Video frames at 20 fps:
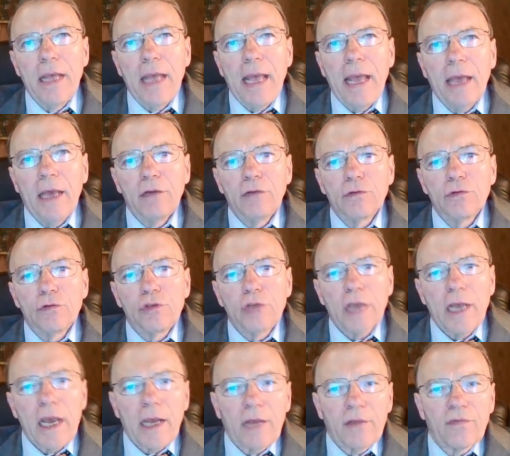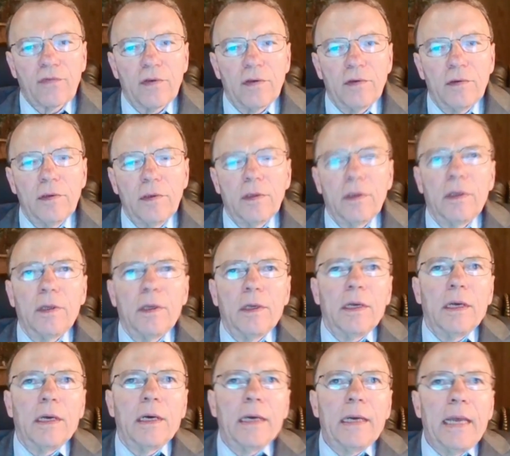Andrew Jackson
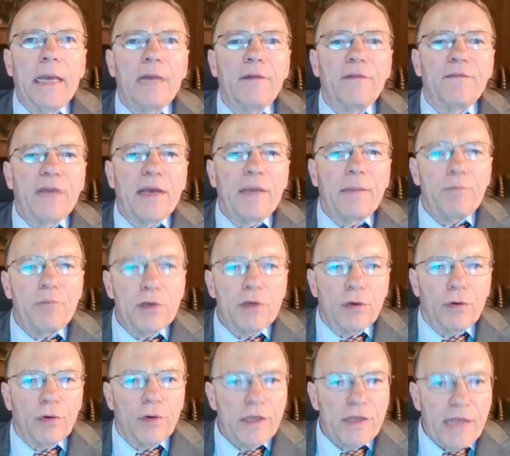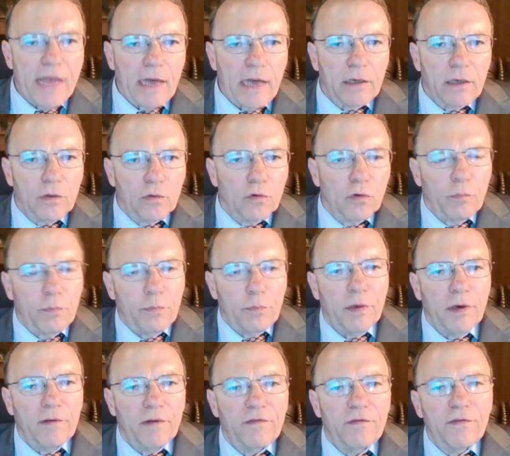and Van Buren, that group
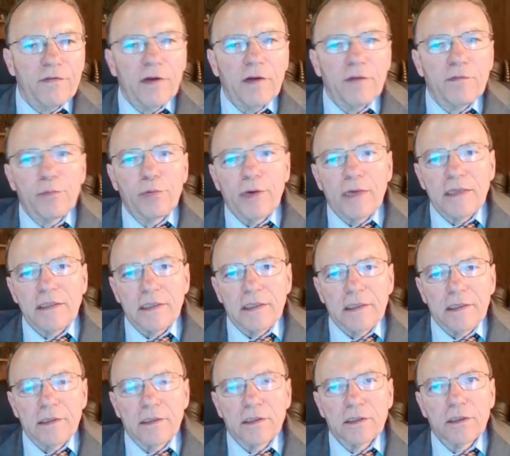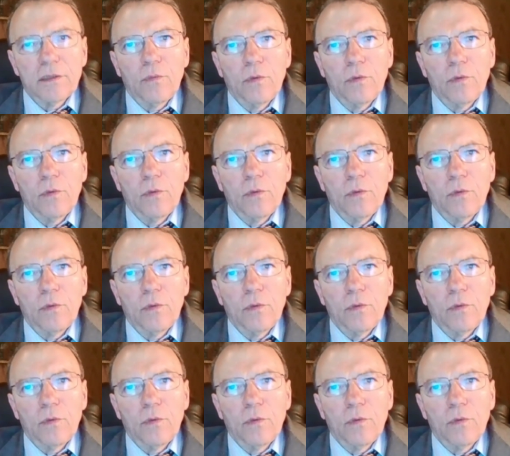of presidents,